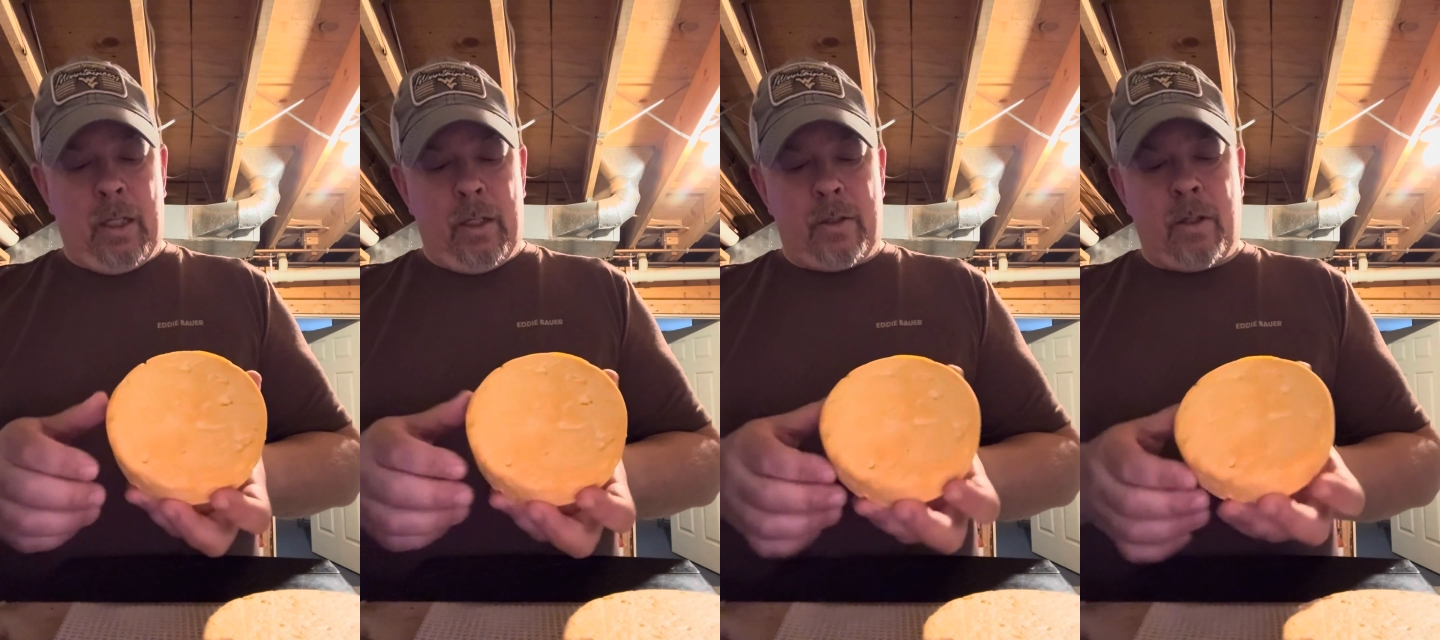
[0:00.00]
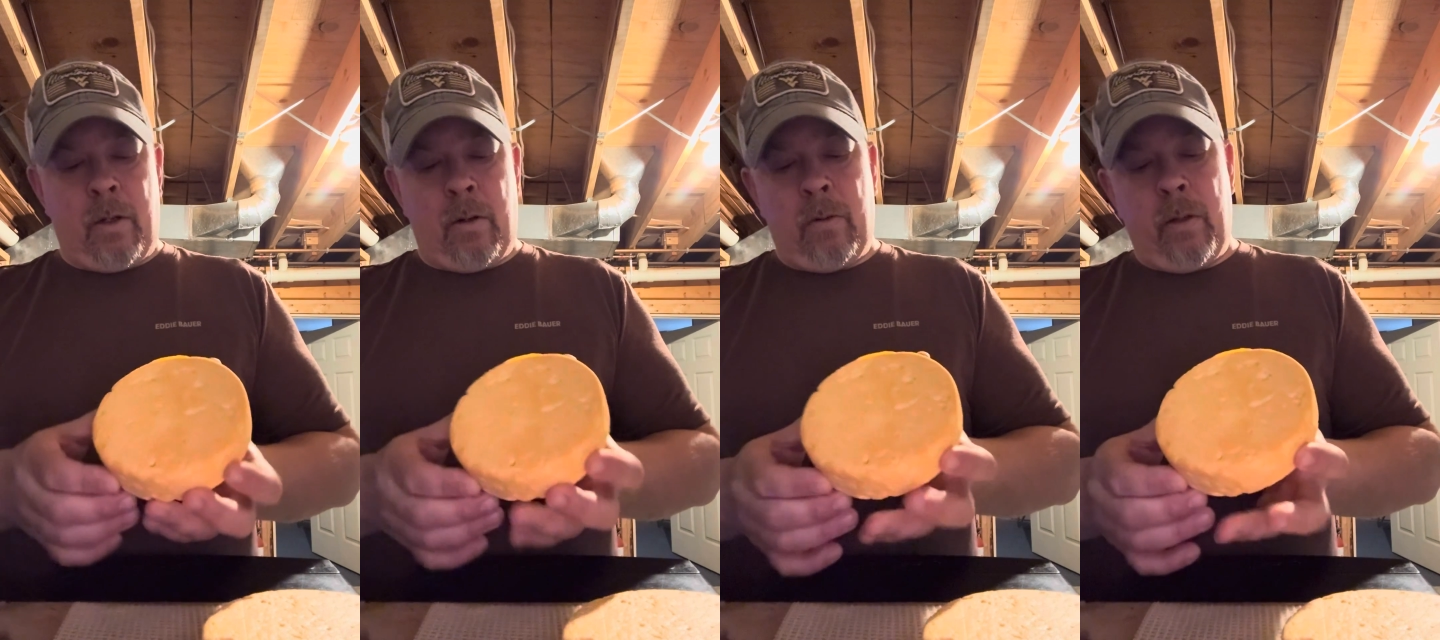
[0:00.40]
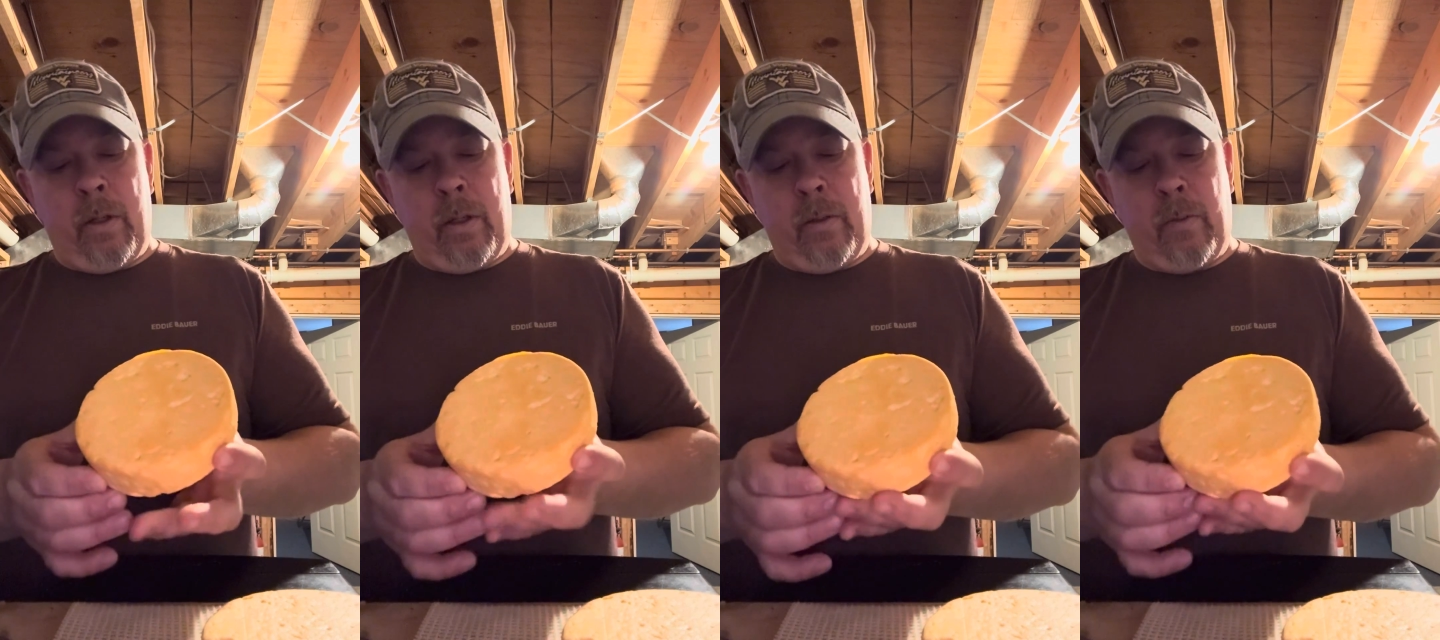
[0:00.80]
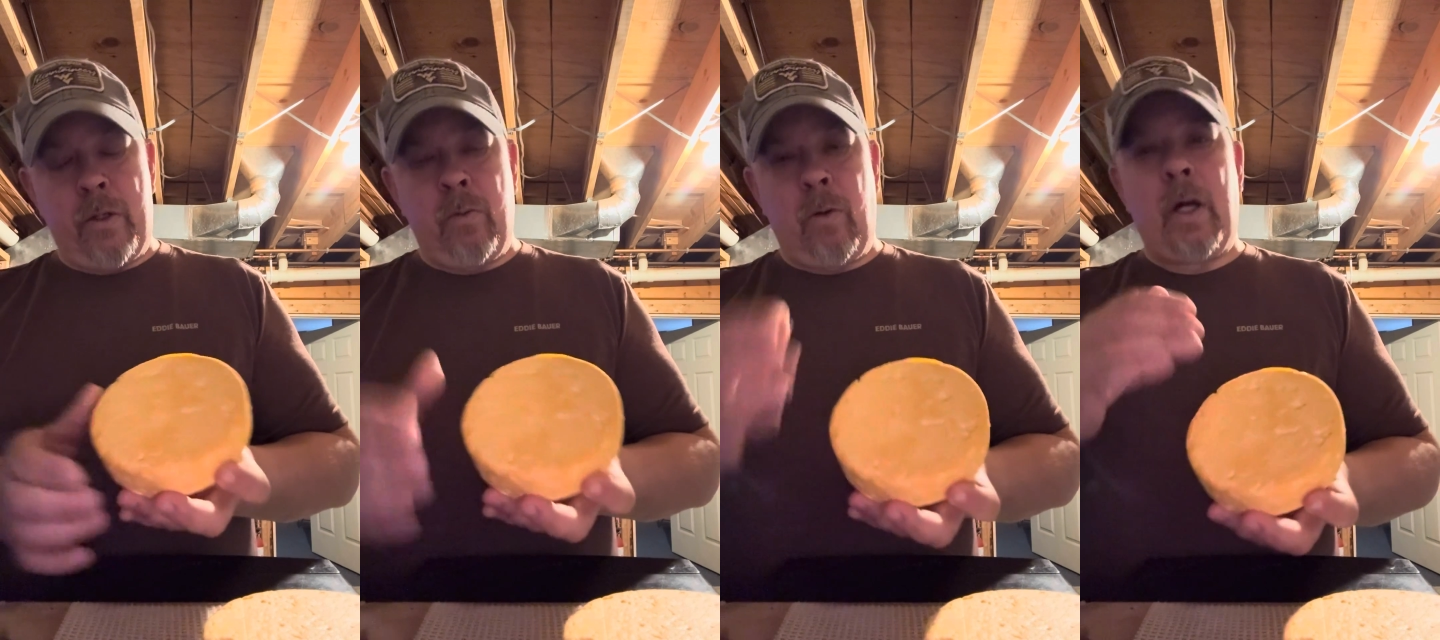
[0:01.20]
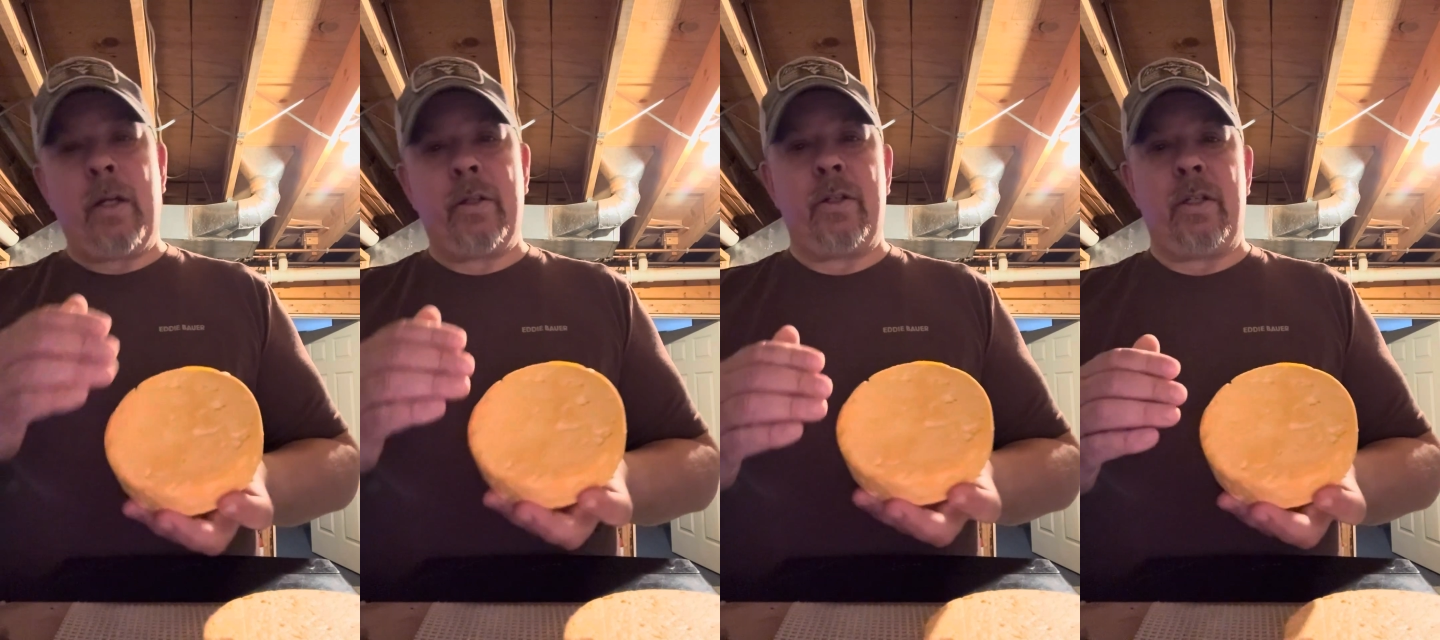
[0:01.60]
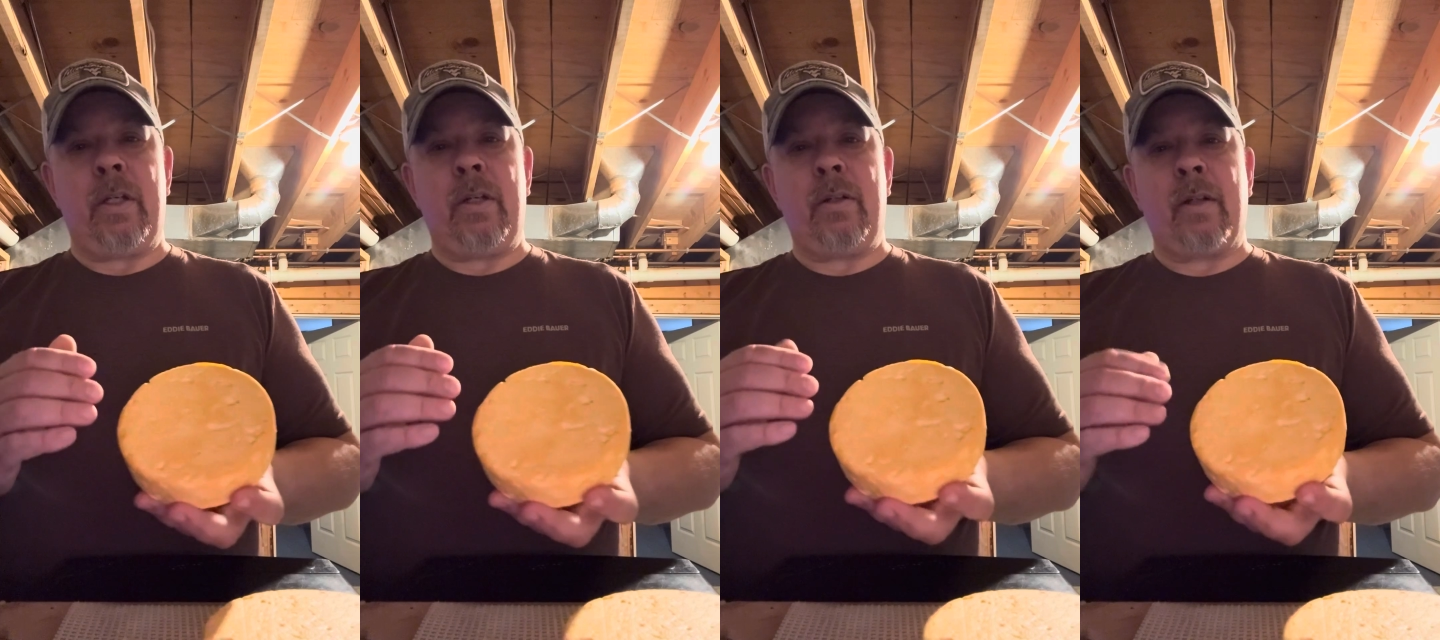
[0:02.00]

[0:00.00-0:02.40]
So when you wash a cheese,